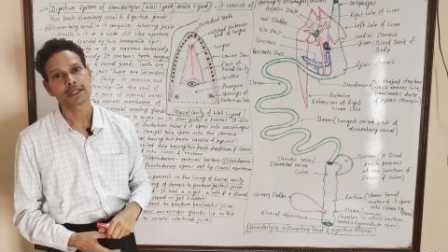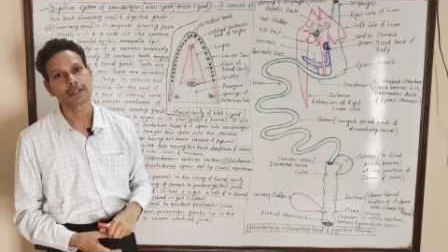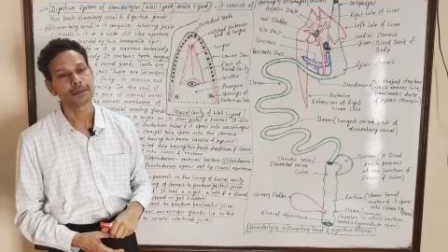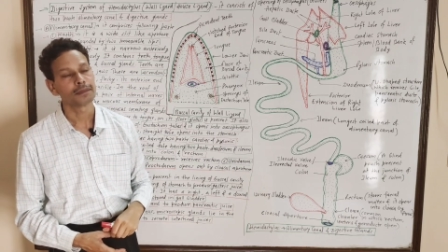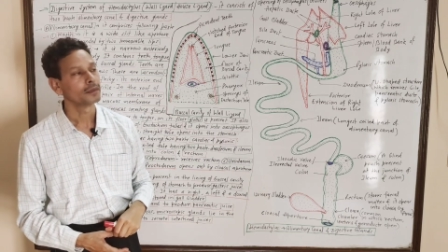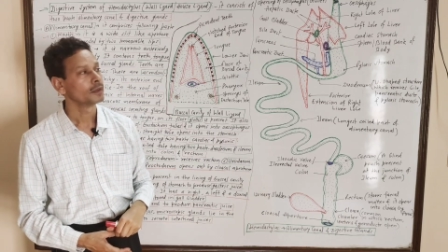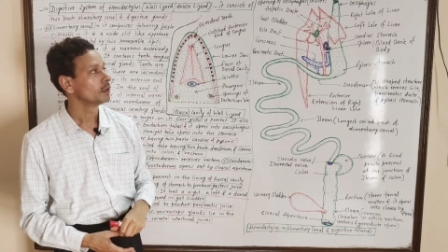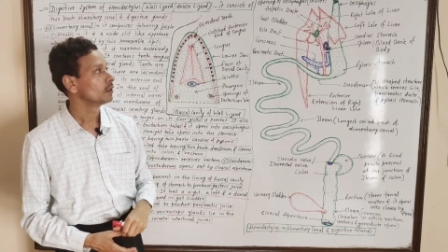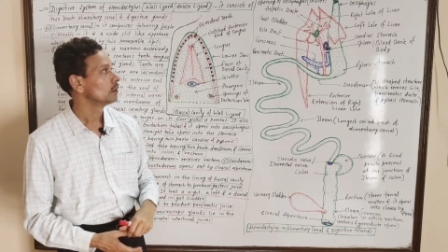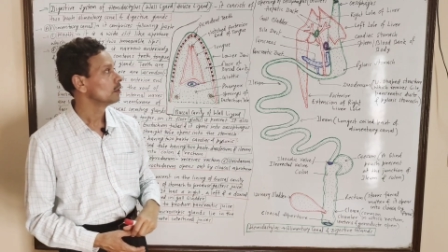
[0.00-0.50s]

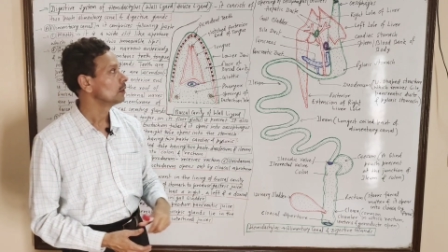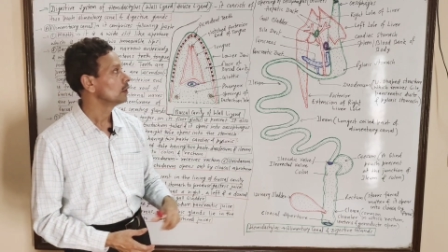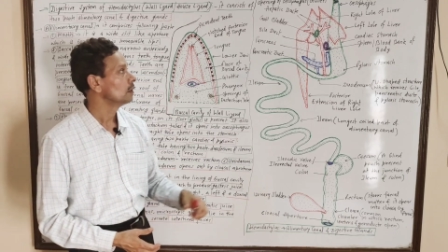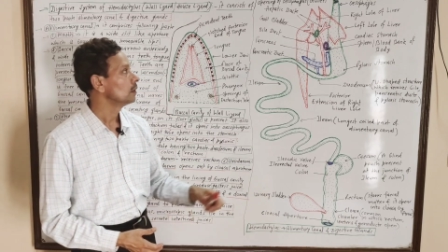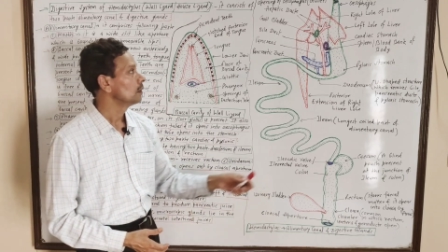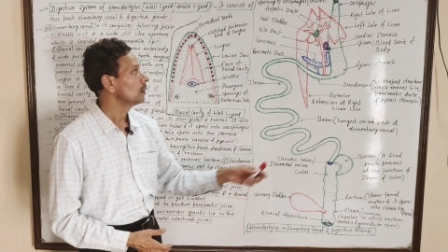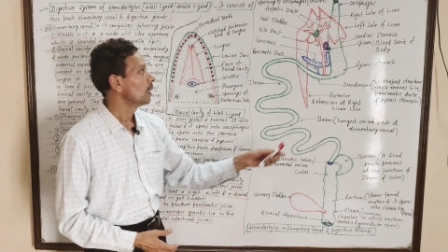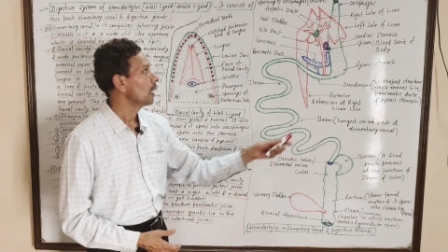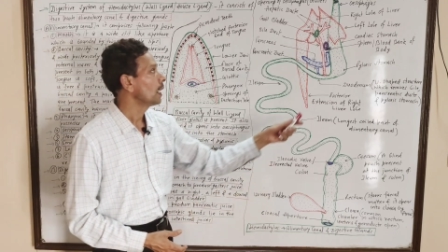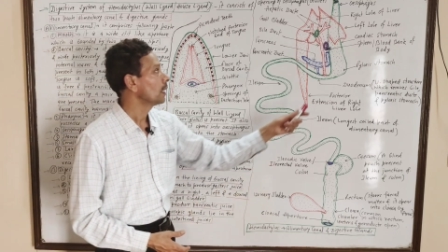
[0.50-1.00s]

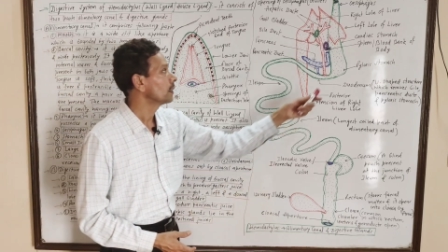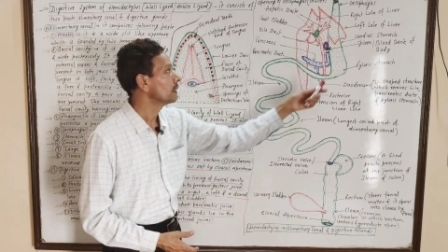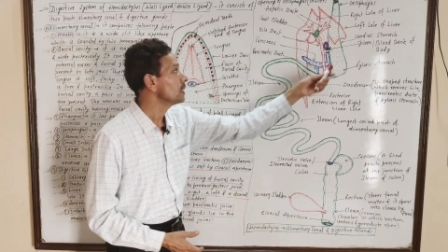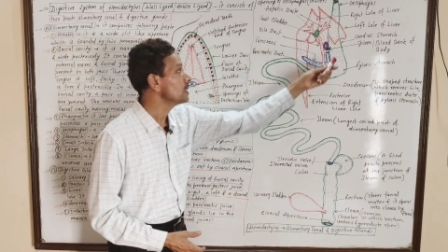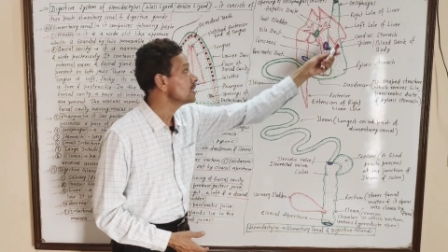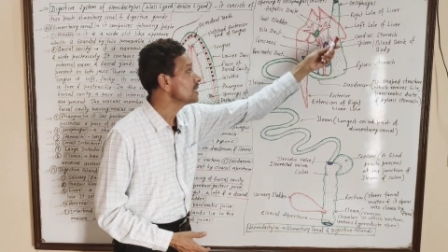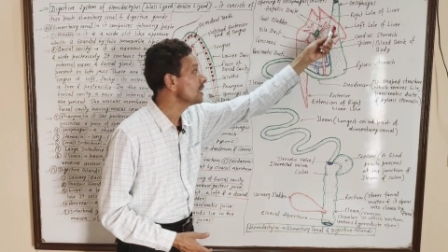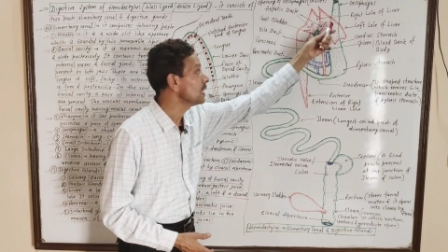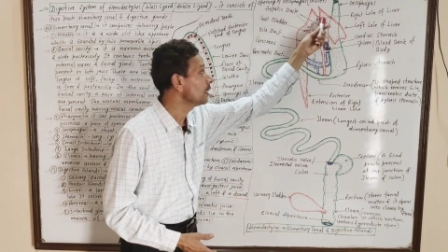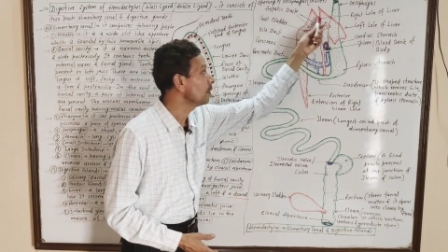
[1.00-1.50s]
And
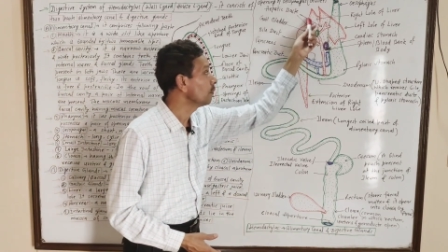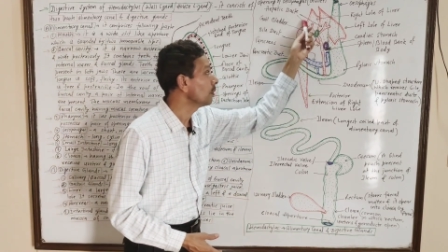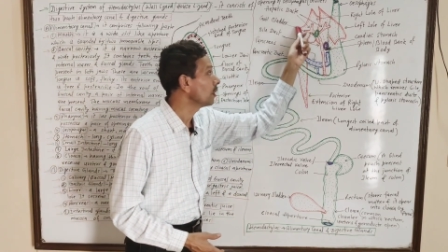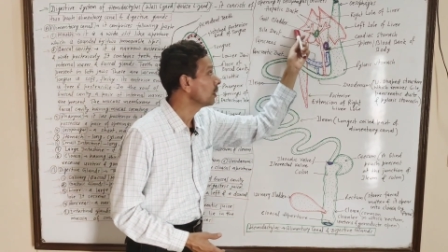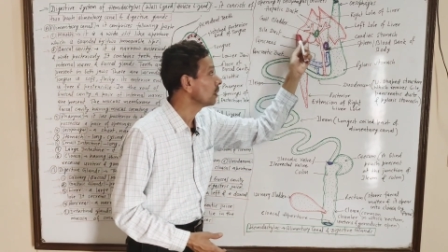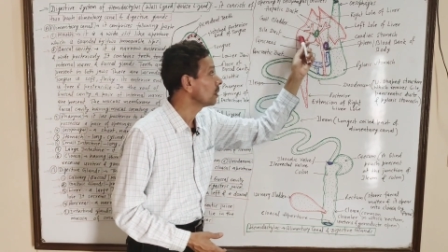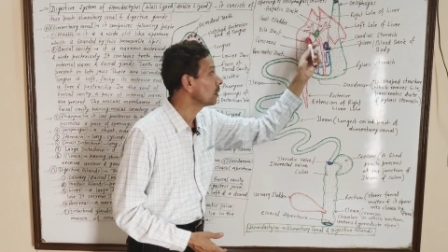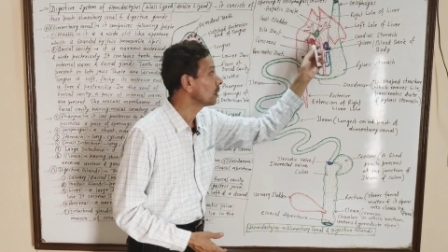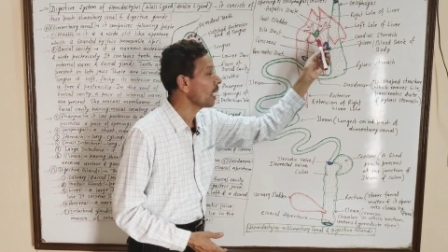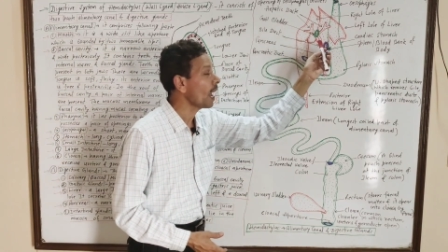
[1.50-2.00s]
this
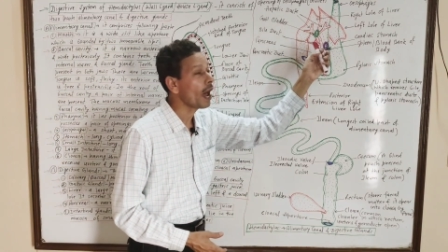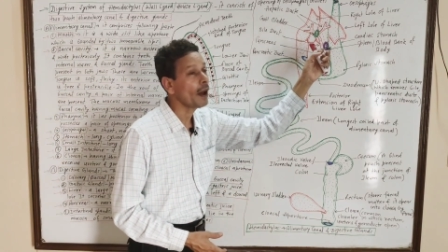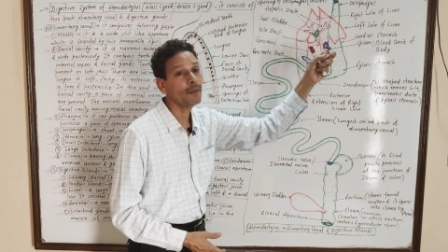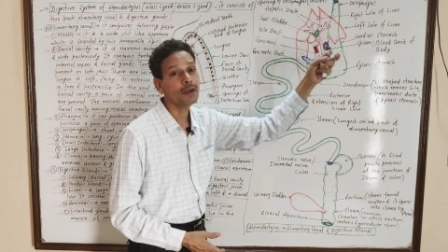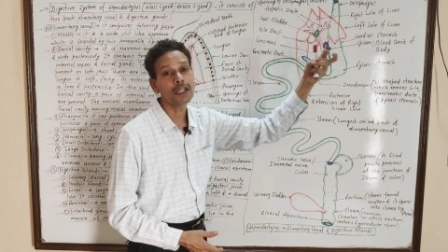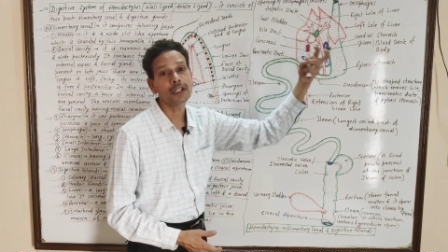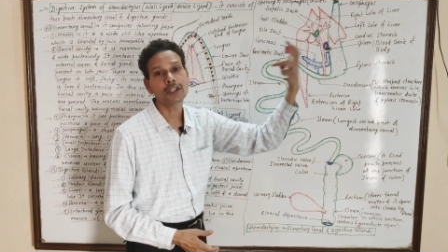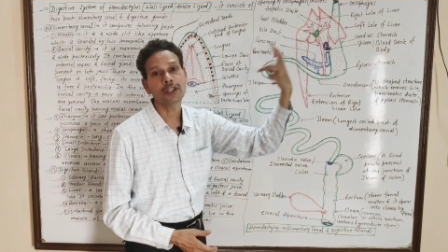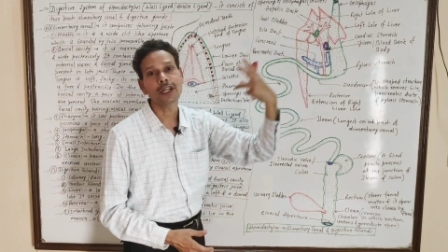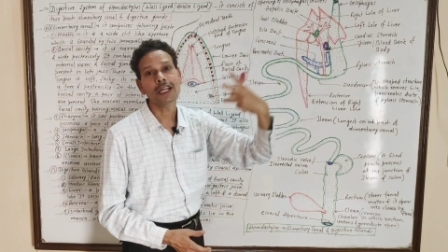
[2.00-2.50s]
liver
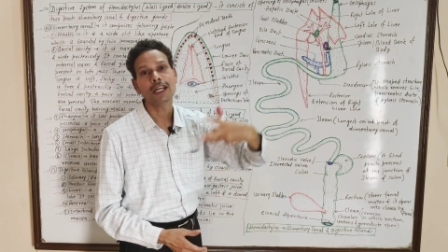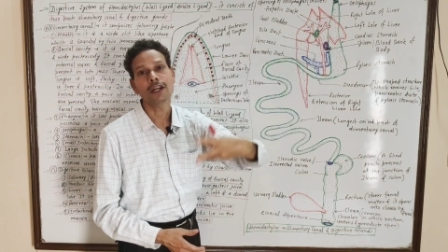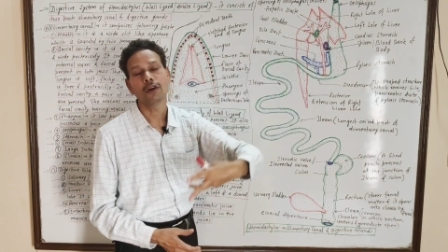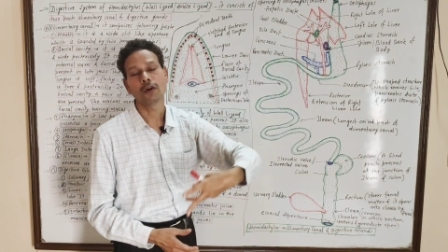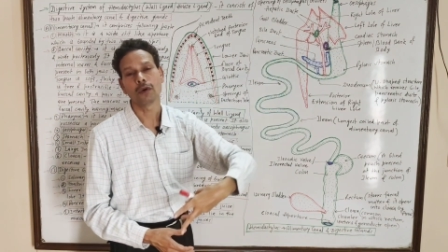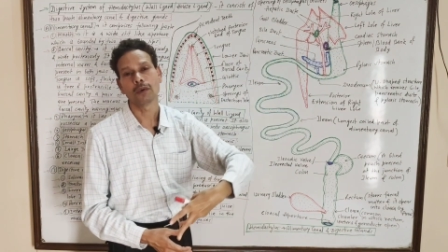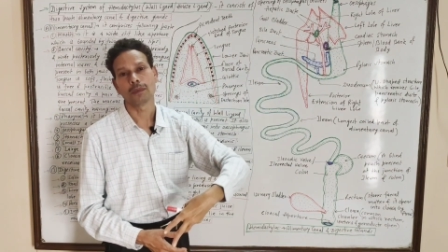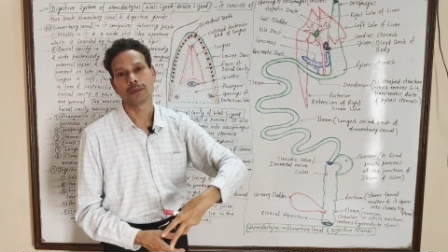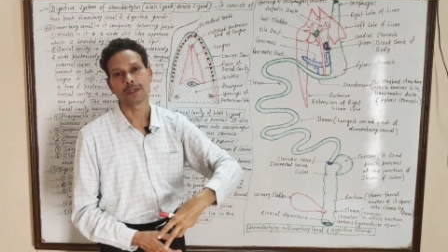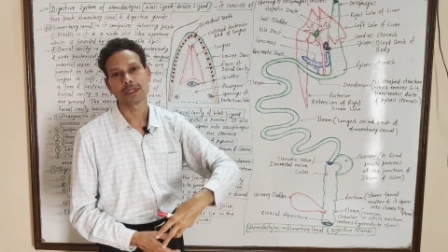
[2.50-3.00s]
having three
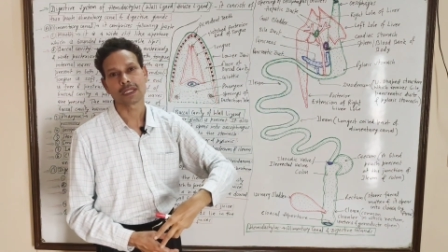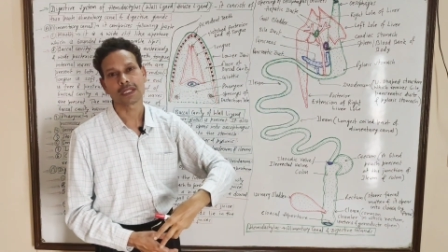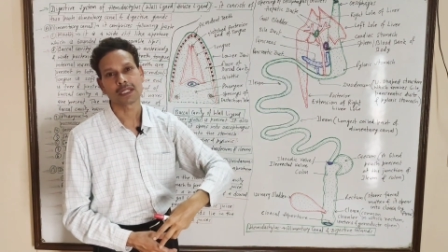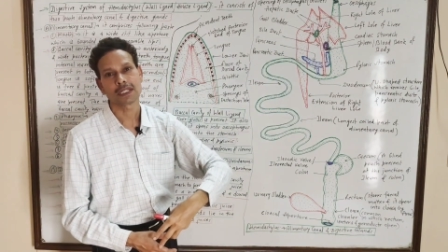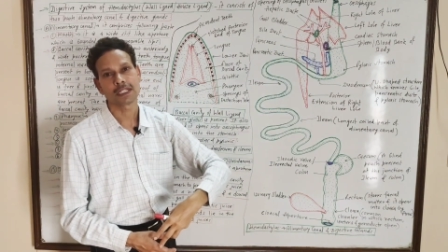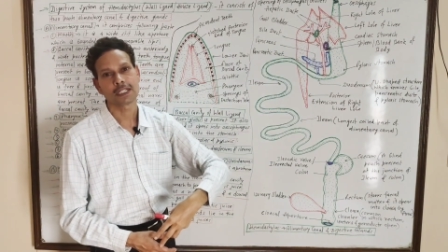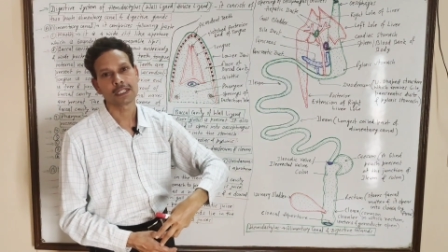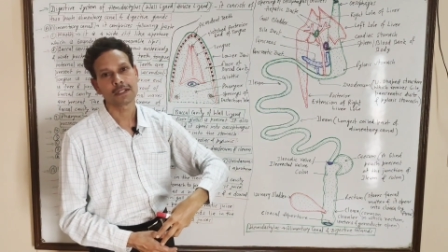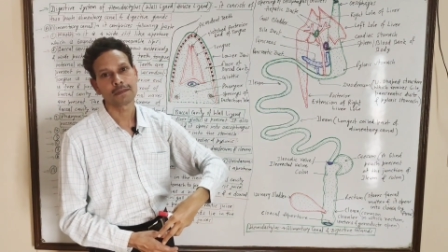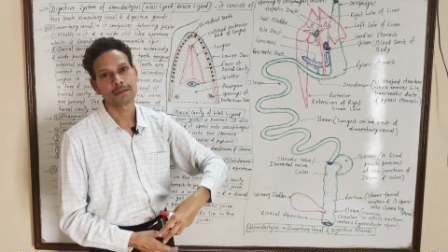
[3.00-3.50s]

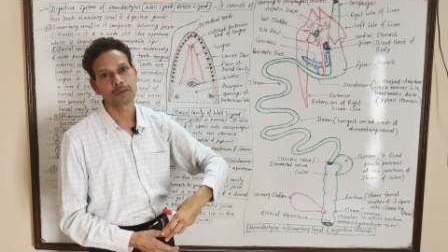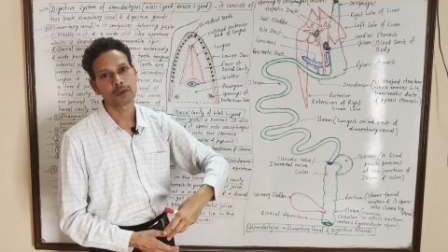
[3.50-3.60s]
lobes,